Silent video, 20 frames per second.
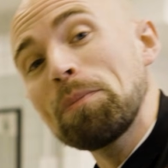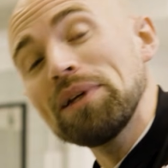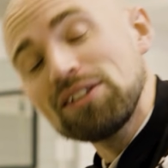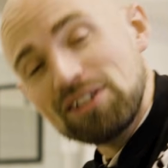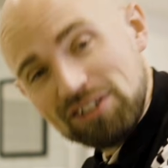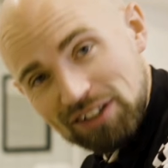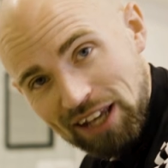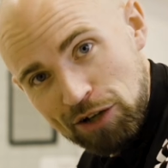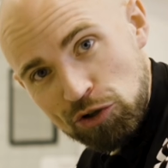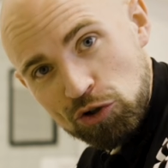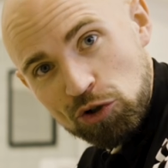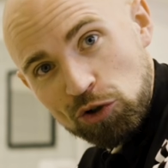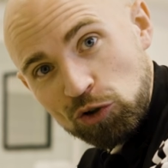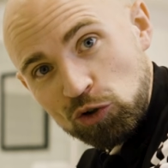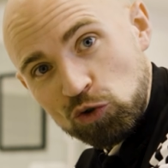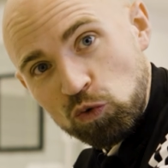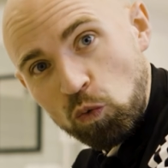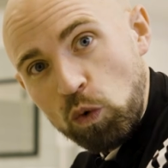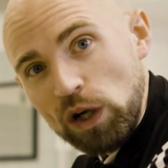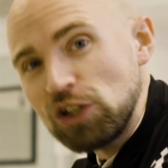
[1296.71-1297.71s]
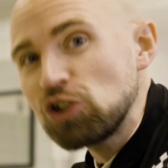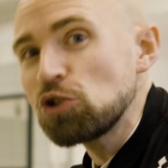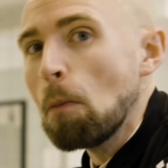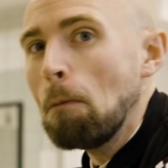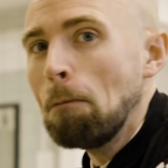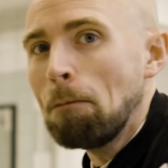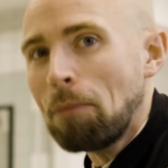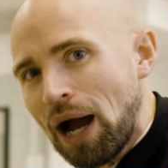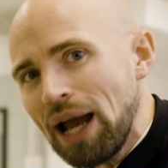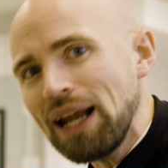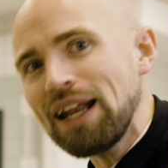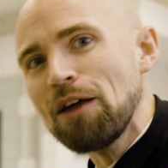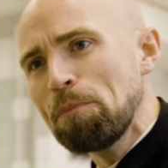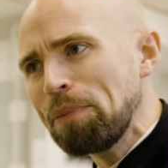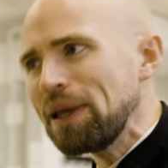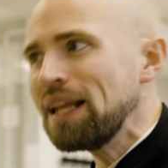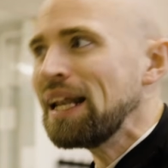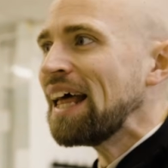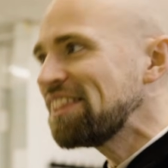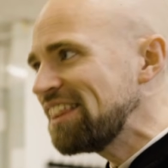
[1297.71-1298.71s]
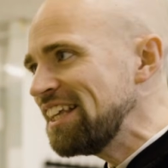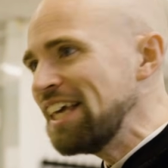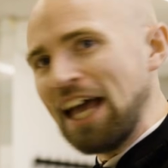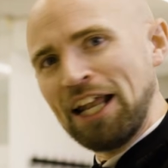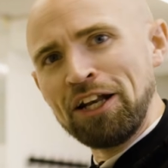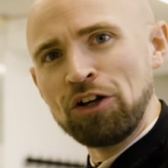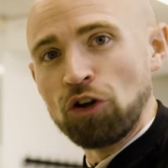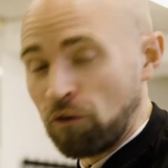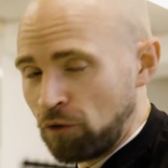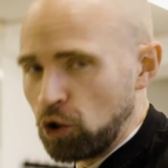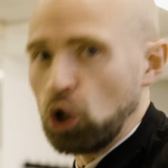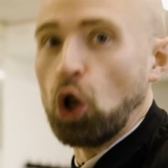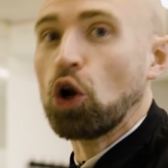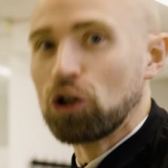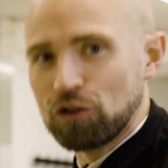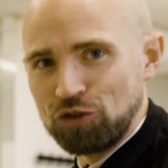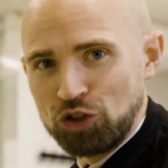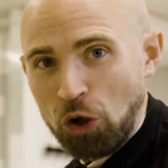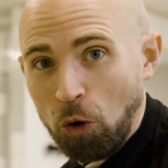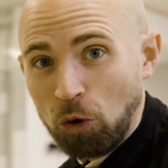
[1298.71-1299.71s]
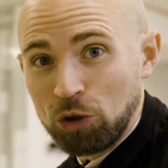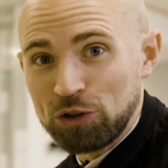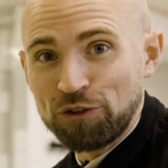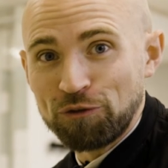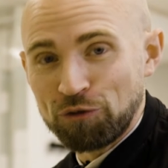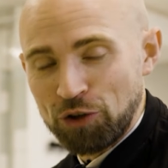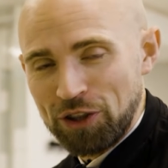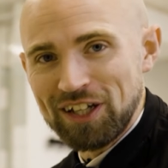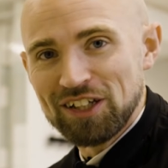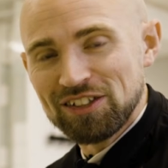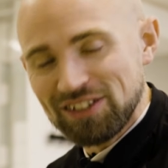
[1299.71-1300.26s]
in Skechers, which might have been at the end of a lot of jokes for their